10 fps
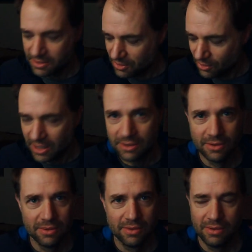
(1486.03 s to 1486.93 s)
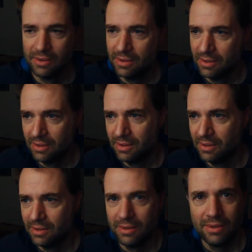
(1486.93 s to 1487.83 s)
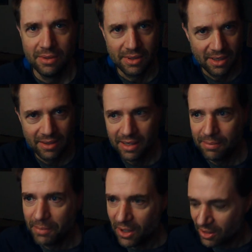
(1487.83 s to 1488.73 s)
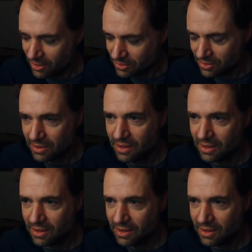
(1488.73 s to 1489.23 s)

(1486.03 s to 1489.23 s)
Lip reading: do this. Not a lot of barriers,